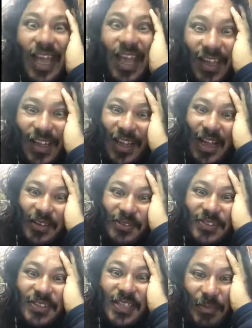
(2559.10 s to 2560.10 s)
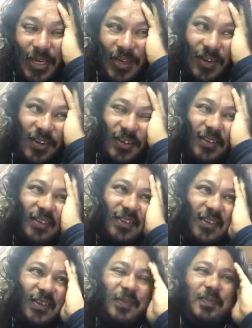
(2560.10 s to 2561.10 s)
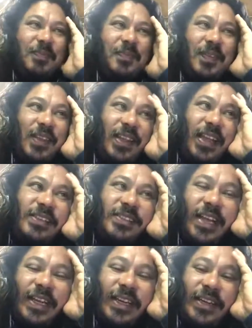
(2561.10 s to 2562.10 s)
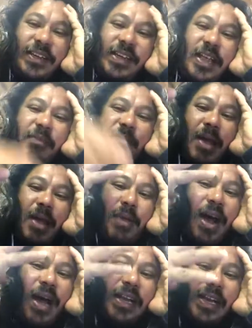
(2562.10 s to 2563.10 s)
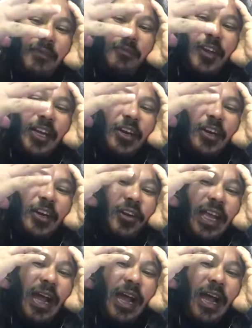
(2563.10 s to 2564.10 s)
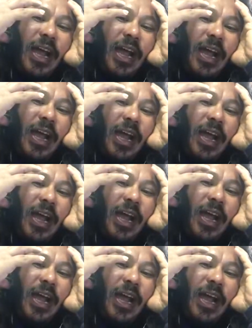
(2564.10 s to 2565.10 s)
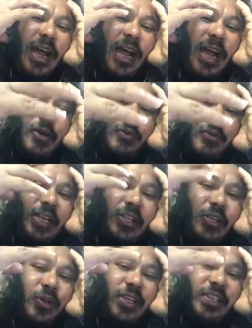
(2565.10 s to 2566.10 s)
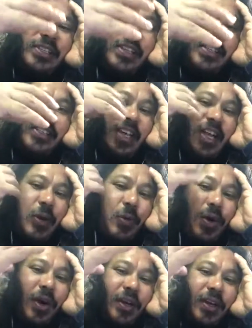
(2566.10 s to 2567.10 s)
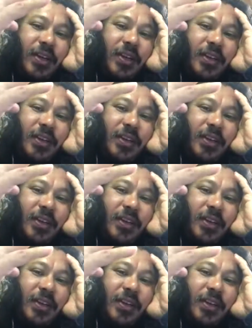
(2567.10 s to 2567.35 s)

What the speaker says: Yeah, same here. It's like in my mind, I'm figuring, okay, I'm going to do this. And when I do this, it's going to work.